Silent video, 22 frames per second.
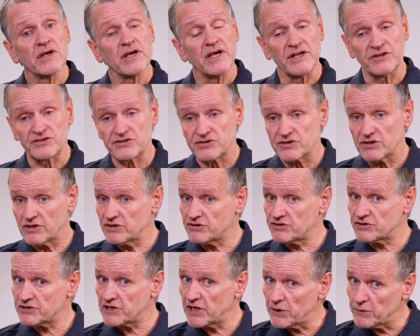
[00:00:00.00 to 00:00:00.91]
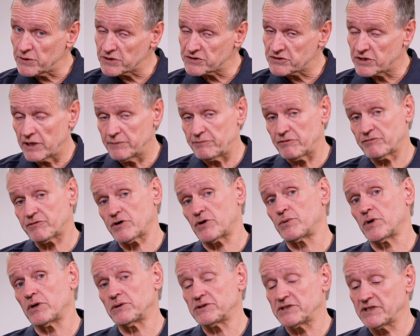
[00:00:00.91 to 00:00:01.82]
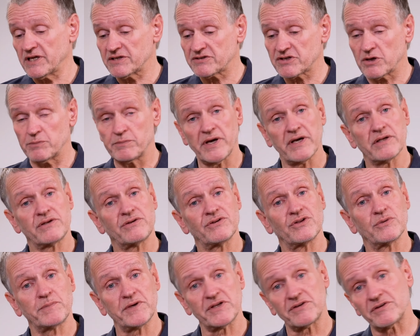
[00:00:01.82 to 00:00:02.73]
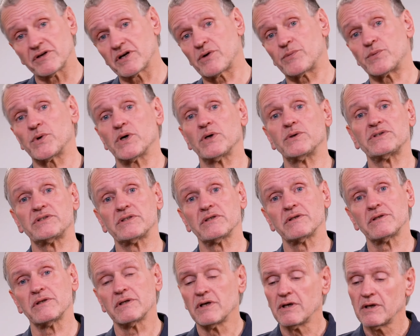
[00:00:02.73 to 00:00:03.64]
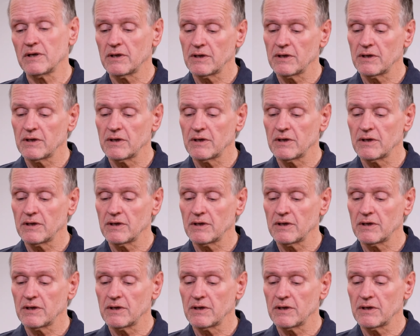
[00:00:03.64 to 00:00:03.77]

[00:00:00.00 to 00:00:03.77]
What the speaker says: It's slower type of corrosion as compared to the pitting corrosion,